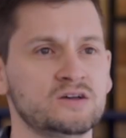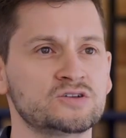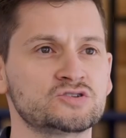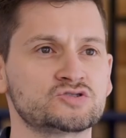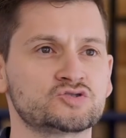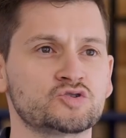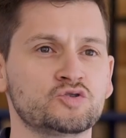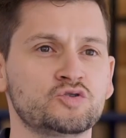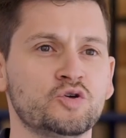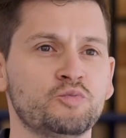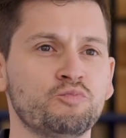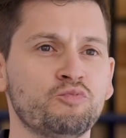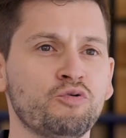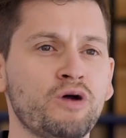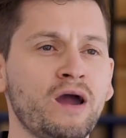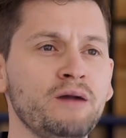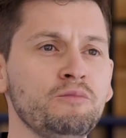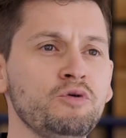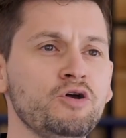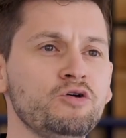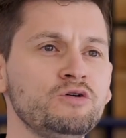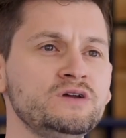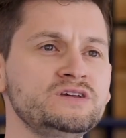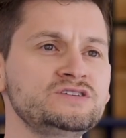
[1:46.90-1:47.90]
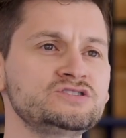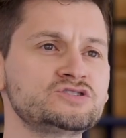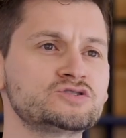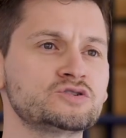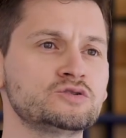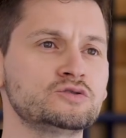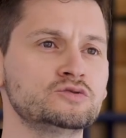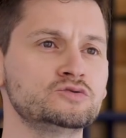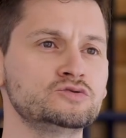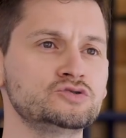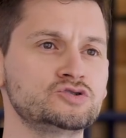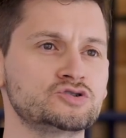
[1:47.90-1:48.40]
So the primary
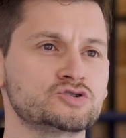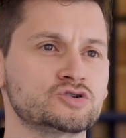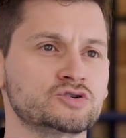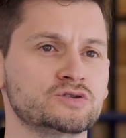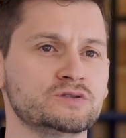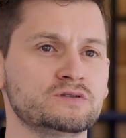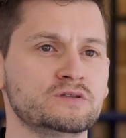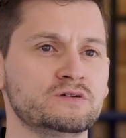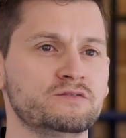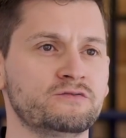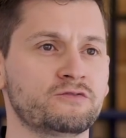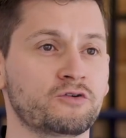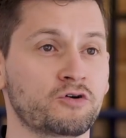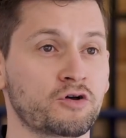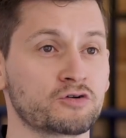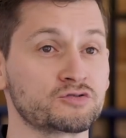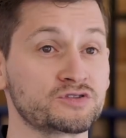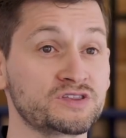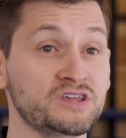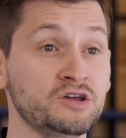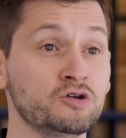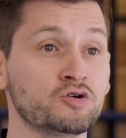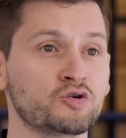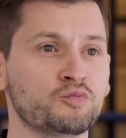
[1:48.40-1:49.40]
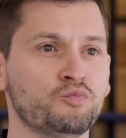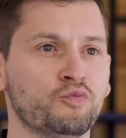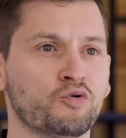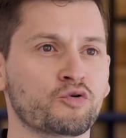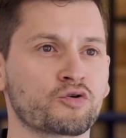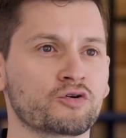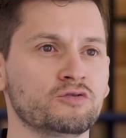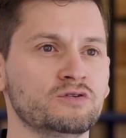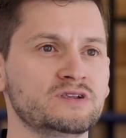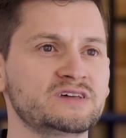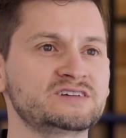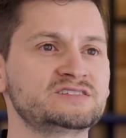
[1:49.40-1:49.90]
solution for our dealer
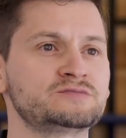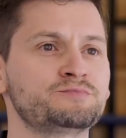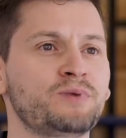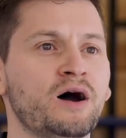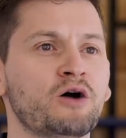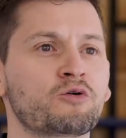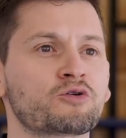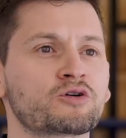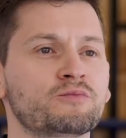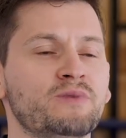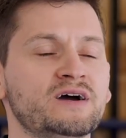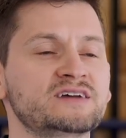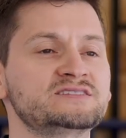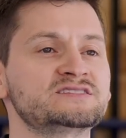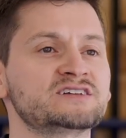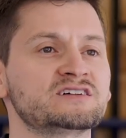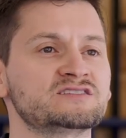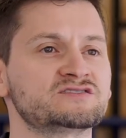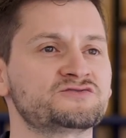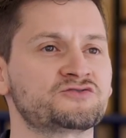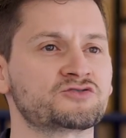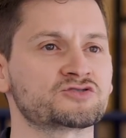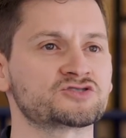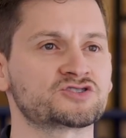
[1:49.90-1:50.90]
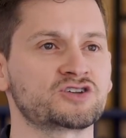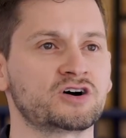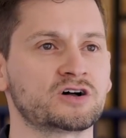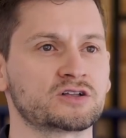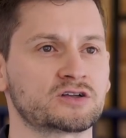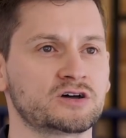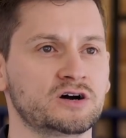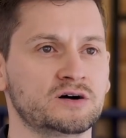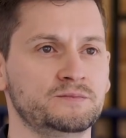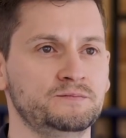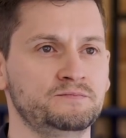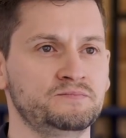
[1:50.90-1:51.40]
portal is powered by
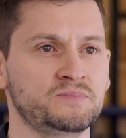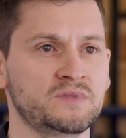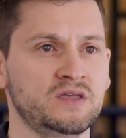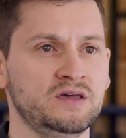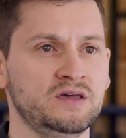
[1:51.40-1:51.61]
Salesforce.com.